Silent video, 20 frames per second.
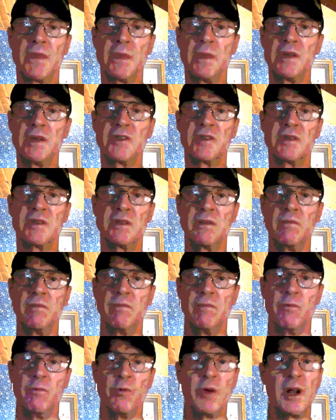that's
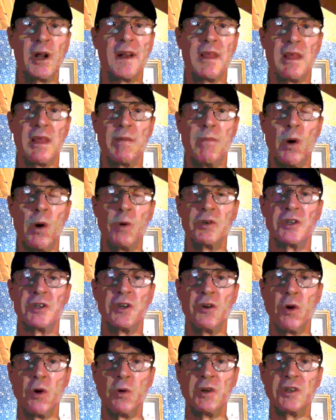really the most
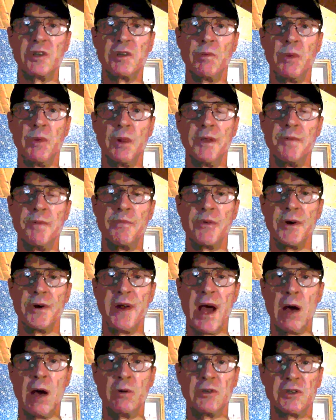noticeable and
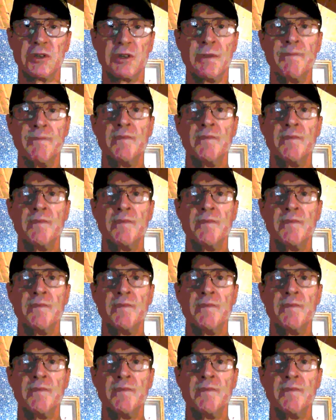pronounced